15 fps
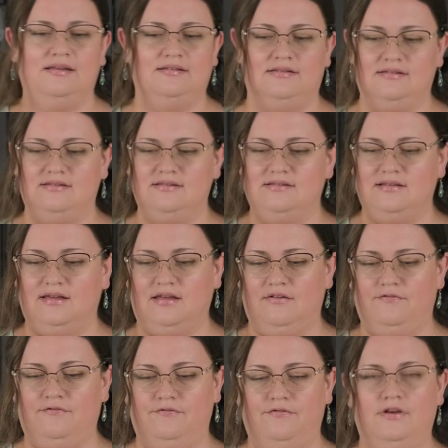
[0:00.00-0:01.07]
and this is like a
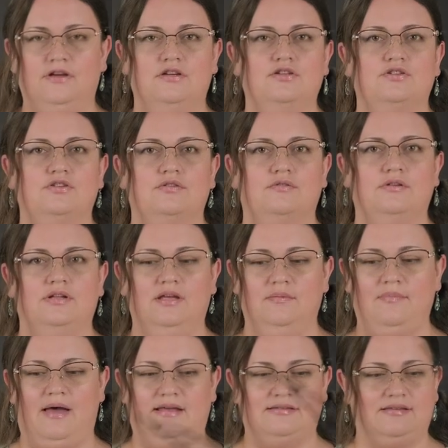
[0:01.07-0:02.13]
fish grilling
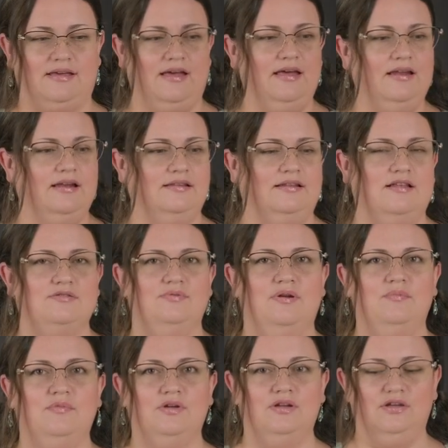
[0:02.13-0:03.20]
basket, and that's what
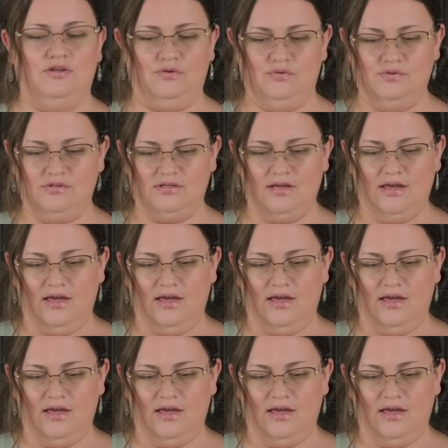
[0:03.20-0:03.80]
I'm gonna use.